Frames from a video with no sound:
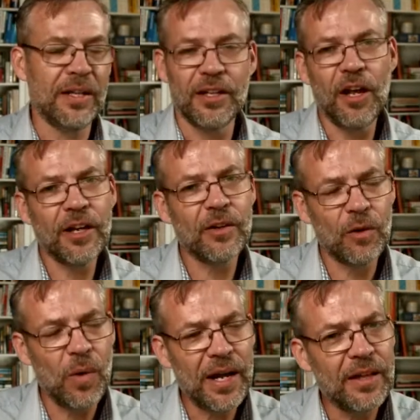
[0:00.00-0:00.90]

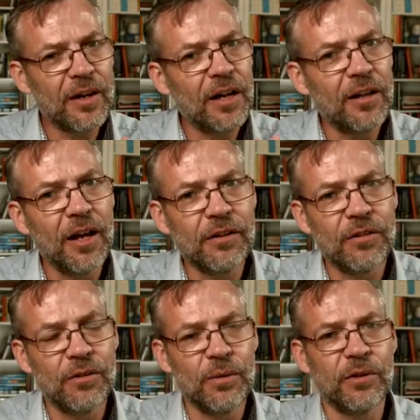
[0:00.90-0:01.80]
The way that I like
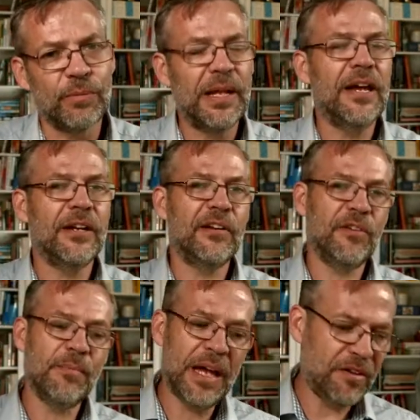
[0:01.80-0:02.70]
to explain it
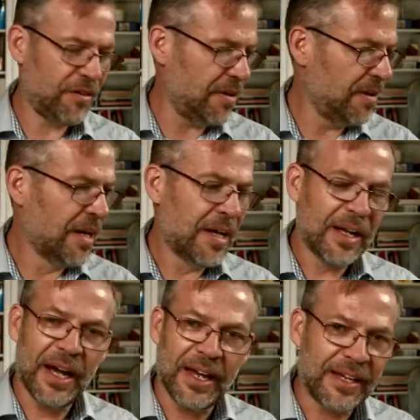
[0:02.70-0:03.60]
is, imagine
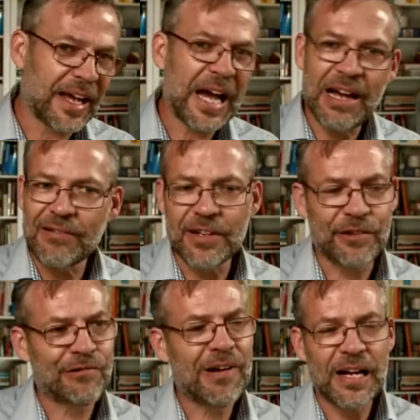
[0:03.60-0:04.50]
a car and a
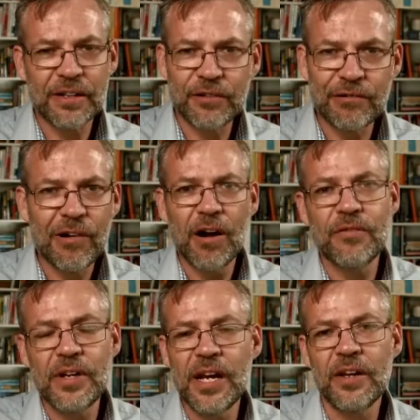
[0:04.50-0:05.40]
truck
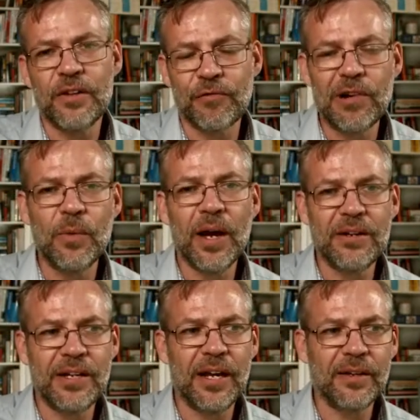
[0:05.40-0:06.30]
driving down the freeway
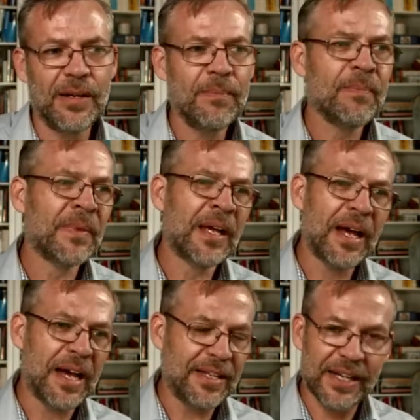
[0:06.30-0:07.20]
together,
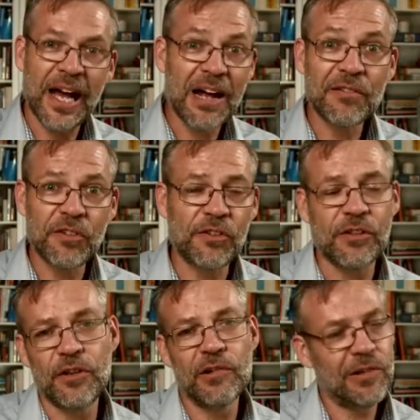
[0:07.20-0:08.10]
and the car is the
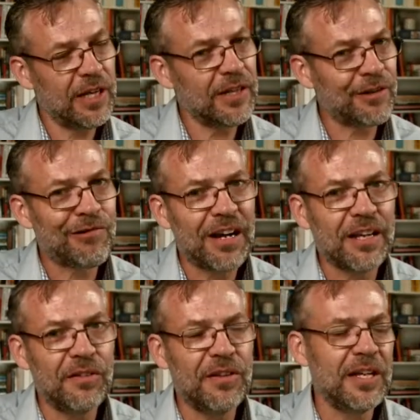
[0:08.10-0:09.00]
security and the
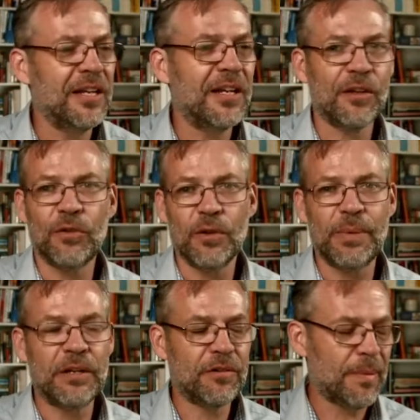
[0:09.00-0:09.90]
truck is the index or the
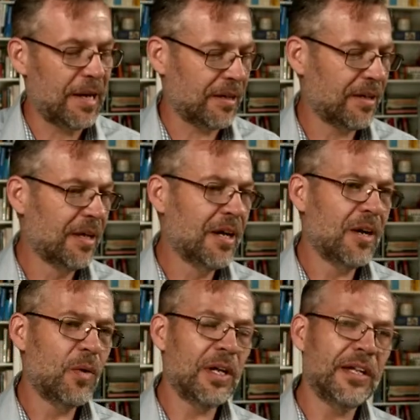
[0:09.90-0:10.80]
benchmark.
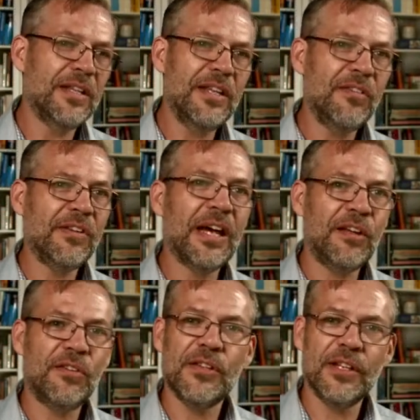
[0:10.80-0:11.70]
Well, in this
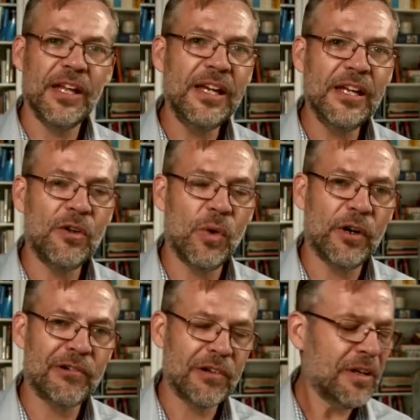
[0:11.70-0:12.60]
case, in the leading
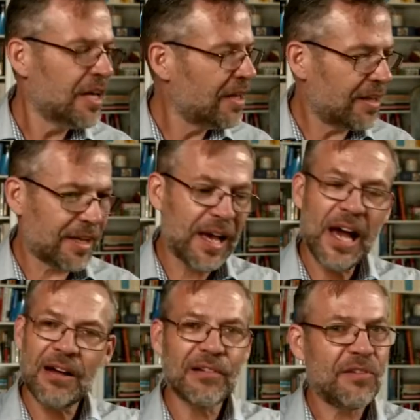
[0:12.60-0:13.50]
quadrant, the
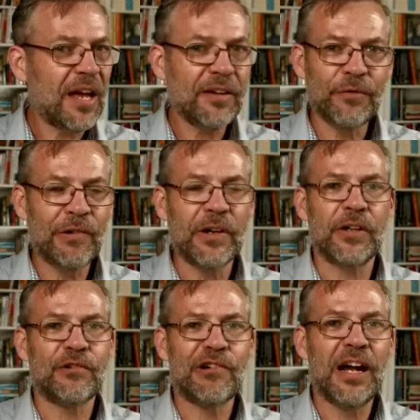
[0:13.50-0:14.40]
car is out in front of
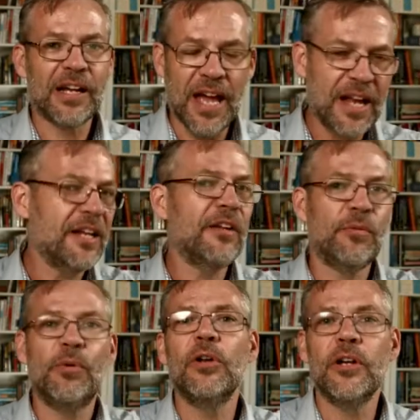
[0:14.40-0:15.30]
the truck and it
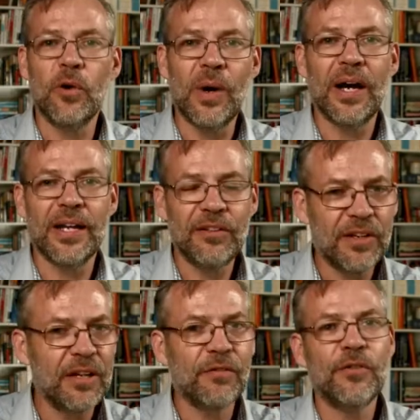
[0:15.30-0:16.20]
is pulling away. It's
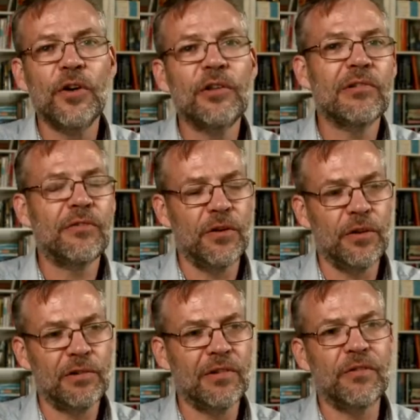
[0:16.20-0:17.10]
getting further and
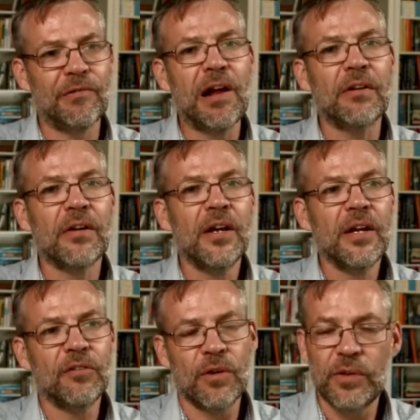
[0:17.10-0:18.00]
further in front.
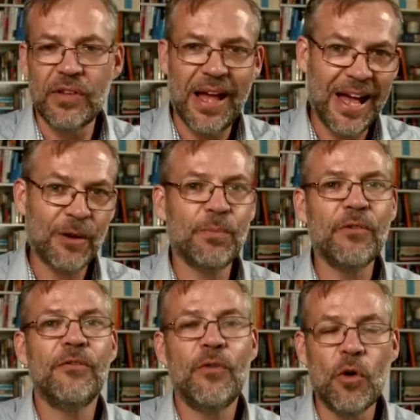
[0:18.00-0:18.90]
So it's
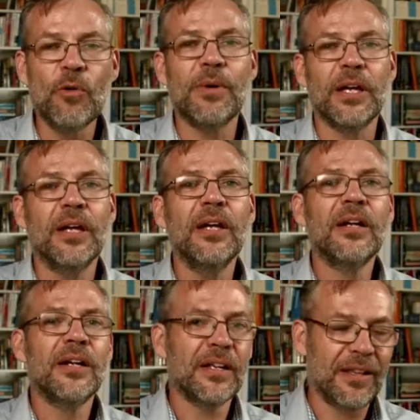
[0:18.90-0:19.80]
outperforming
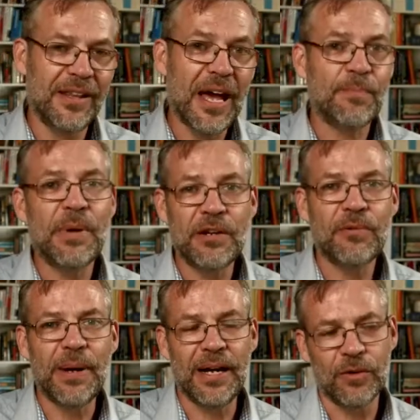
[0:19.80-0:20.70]
that
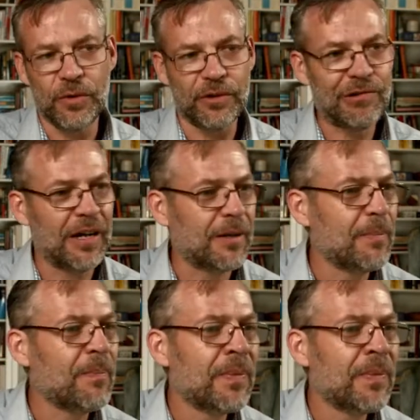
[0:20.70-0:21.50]
benchmark or the truck.